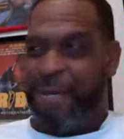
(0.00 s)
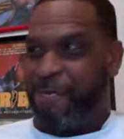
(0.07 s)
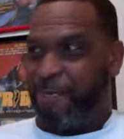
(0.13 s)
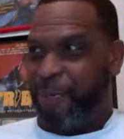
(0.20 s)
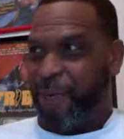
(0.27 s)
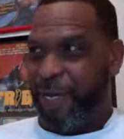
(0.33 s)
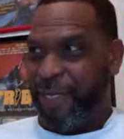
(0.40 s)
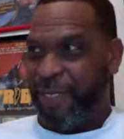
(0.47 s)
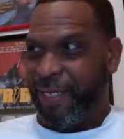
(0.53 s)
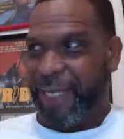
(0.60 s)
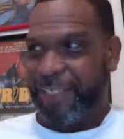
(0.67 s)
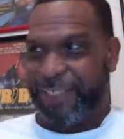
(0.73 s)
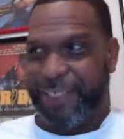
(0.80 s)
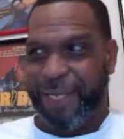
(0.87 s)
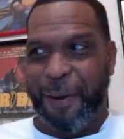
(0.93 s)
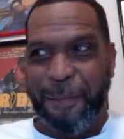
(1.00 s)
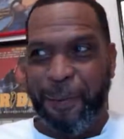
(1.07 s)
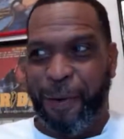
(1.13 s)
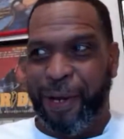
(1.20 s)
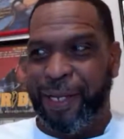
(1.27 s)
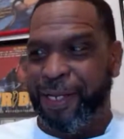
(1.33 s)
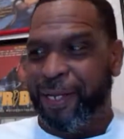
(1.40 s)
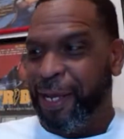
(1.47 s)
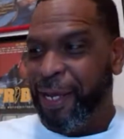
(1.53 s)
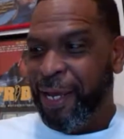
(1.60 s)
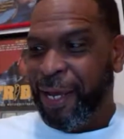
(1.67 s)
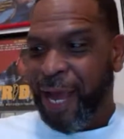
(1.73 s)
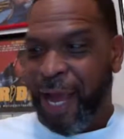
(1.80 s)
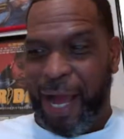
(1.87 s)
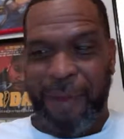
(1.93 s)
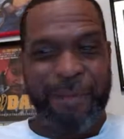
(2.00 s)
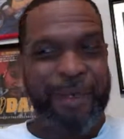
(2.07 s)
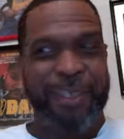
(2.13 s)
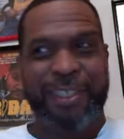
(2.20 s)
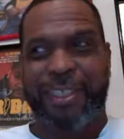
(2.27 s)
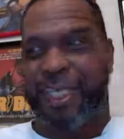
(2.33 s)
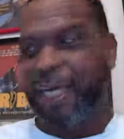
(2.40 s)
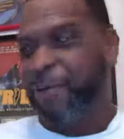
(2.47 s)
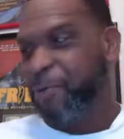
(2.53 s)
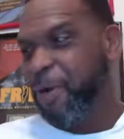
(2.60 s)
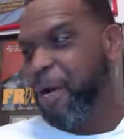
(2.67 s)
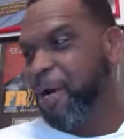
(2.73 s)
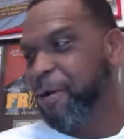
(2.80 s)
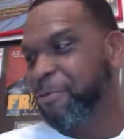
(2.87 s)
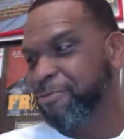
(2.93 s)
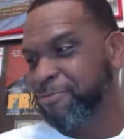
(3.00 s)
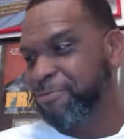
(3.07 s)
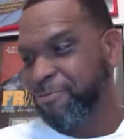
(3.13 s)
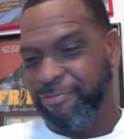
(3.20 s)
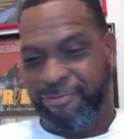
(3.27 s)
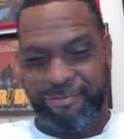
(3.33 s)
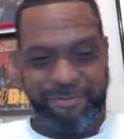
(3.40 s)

But at some point, I'm going to say, well,